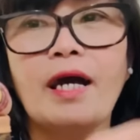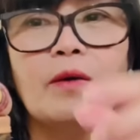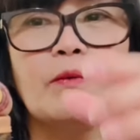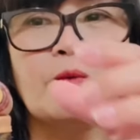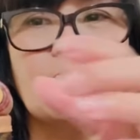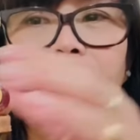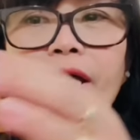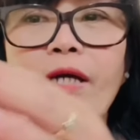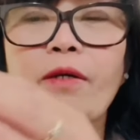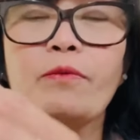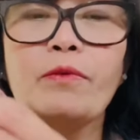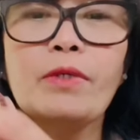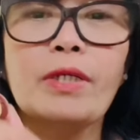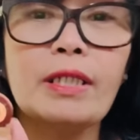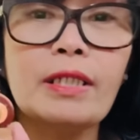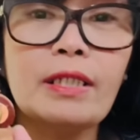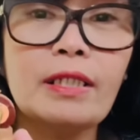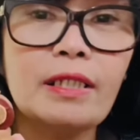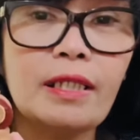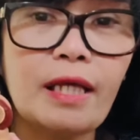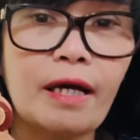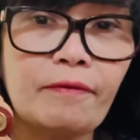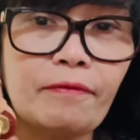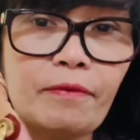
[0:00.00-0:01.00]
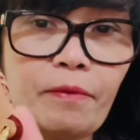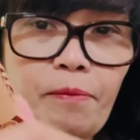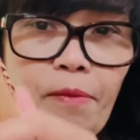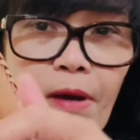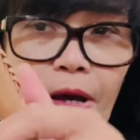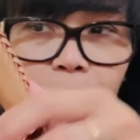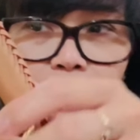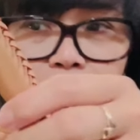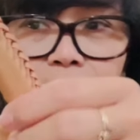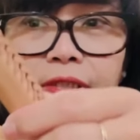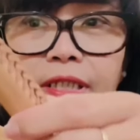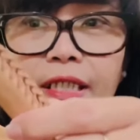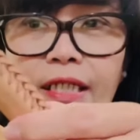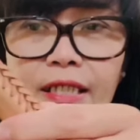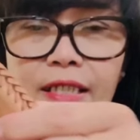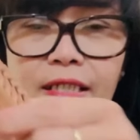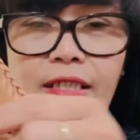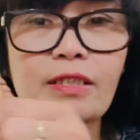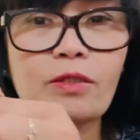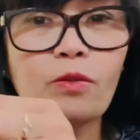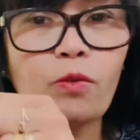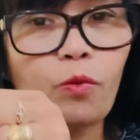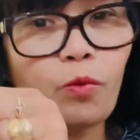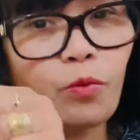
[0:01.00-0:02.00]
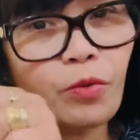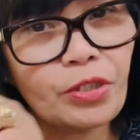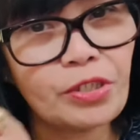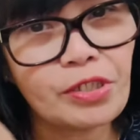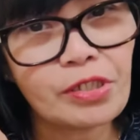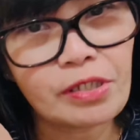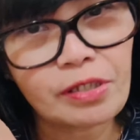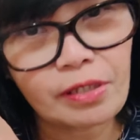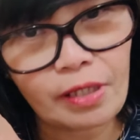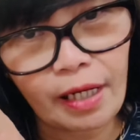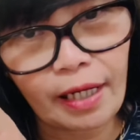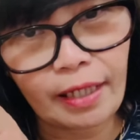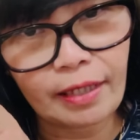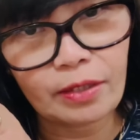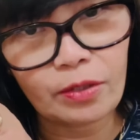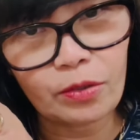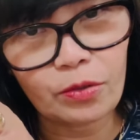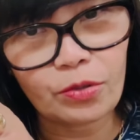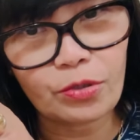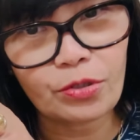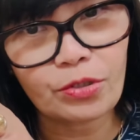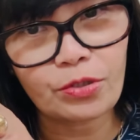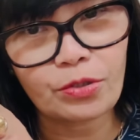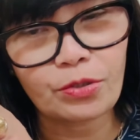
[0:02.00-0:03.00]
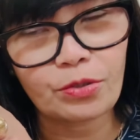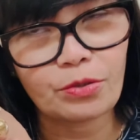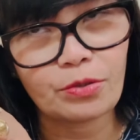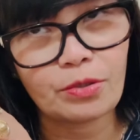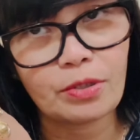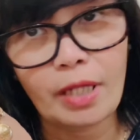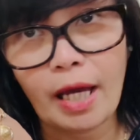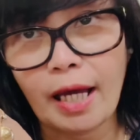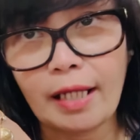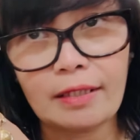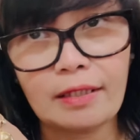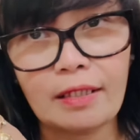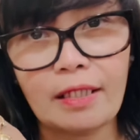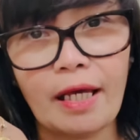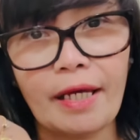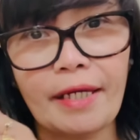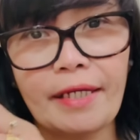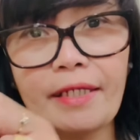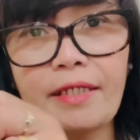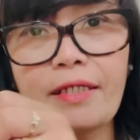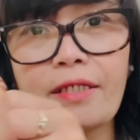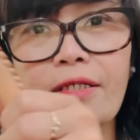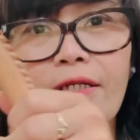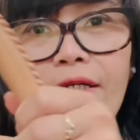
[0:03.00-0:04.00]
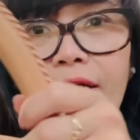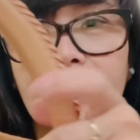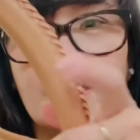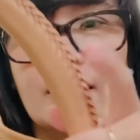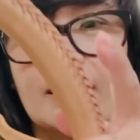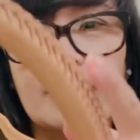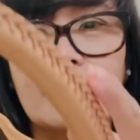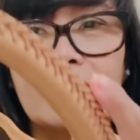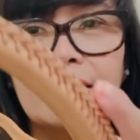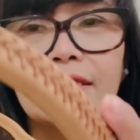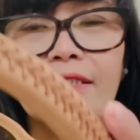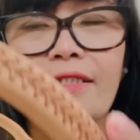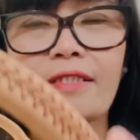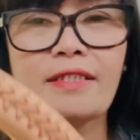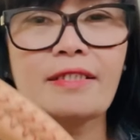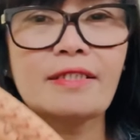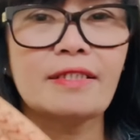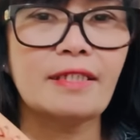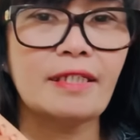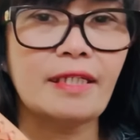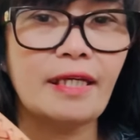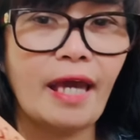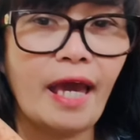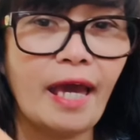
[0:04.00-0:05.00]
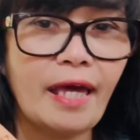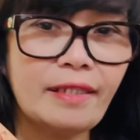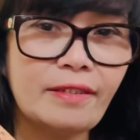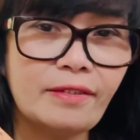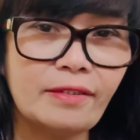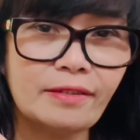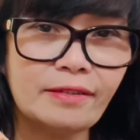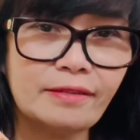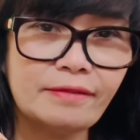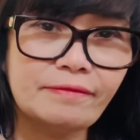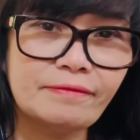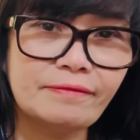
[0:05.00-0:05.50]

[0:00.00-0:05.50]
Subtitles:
What I really love about this, which I used to not like, is the handle.